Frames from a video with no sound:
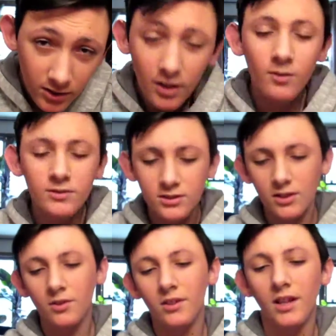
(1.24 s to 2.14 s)
Yo, what's
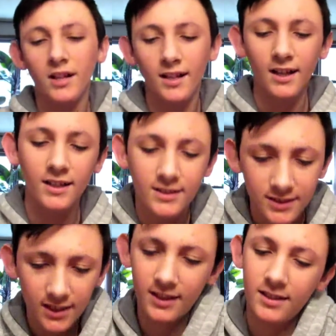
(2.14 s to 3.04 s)
going on,
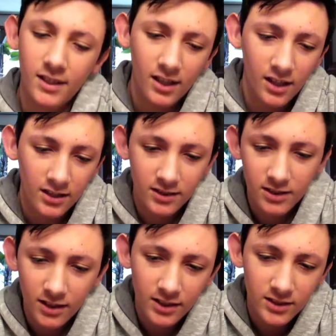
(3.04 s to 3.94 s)
guys? And
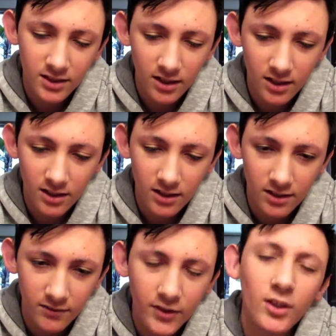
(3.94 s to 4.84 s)
today's video
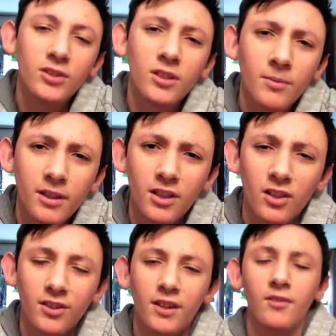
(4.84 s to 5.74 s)
is gonna be a
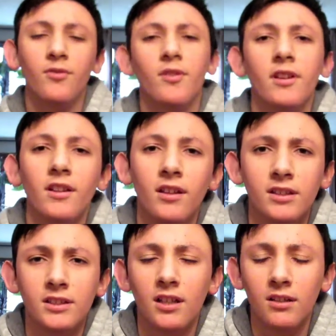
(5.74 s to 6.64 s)
little different.
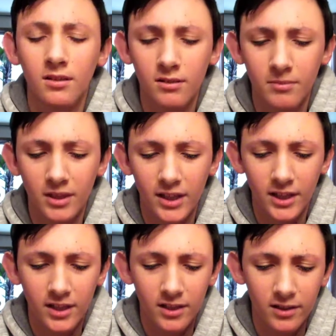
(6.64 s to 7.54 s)
It's kind of gonna be
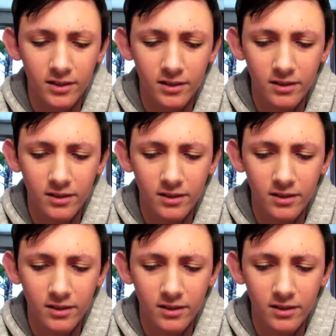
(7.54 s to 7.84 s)
like a